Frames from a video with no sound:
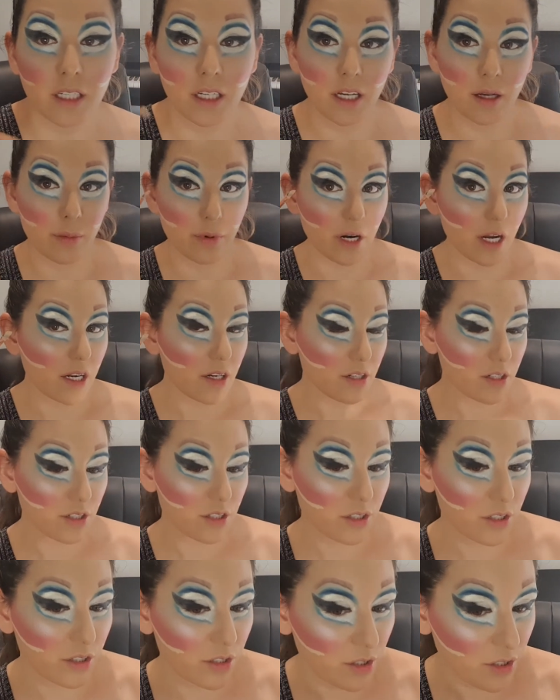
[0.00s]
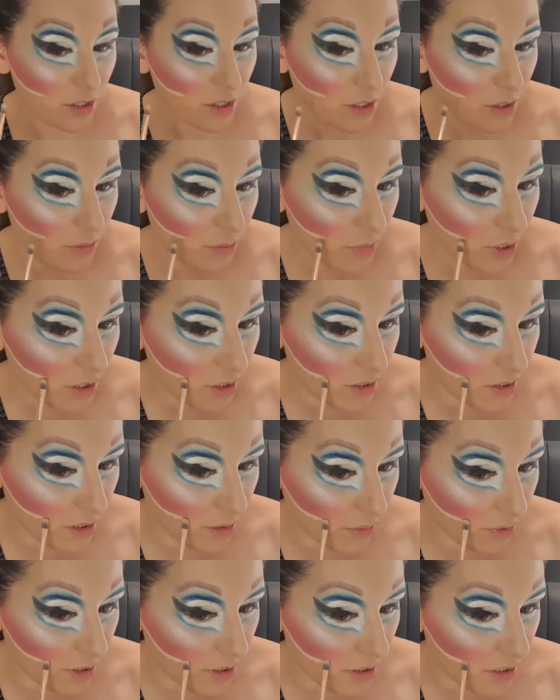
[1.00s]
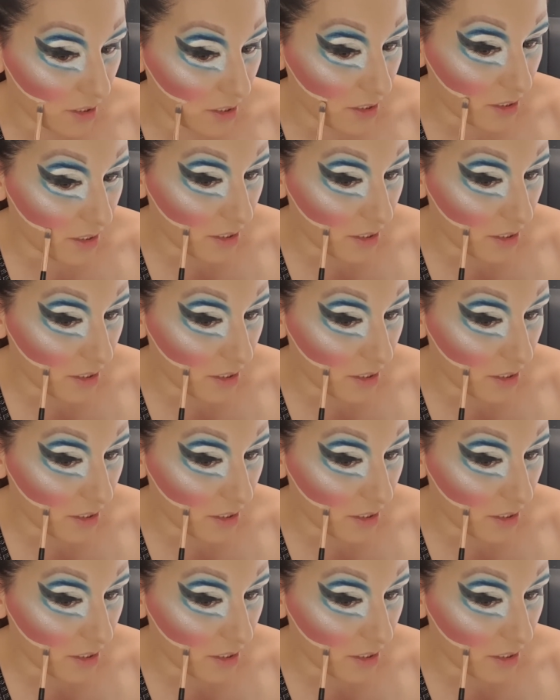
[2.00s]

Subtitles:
a brush because I want this to